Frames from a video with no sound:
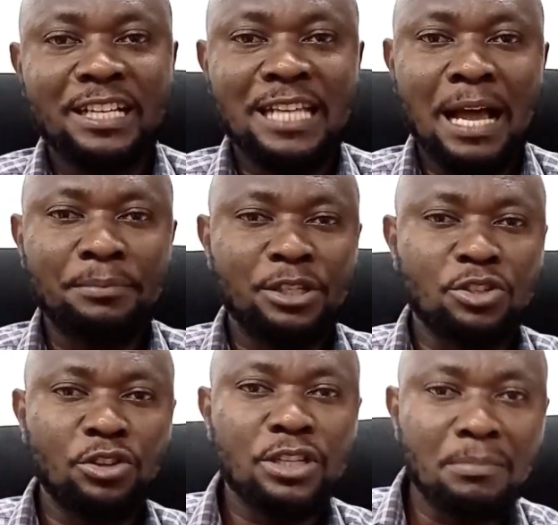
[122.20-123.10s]
exam, the
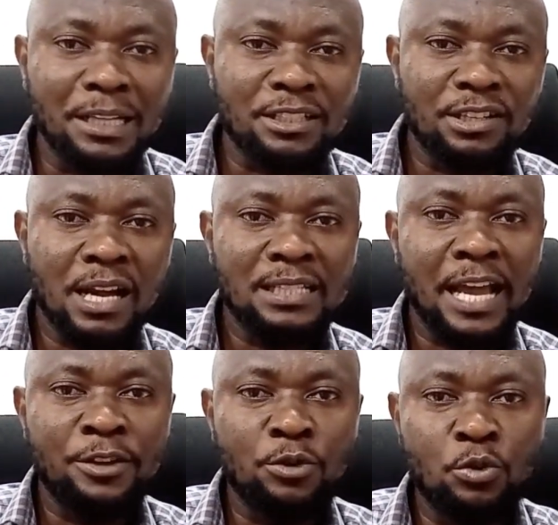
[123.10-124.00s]
study materials I
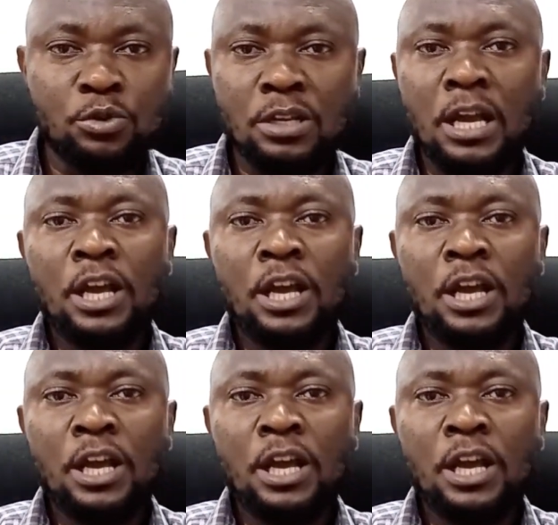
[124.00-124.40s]
used,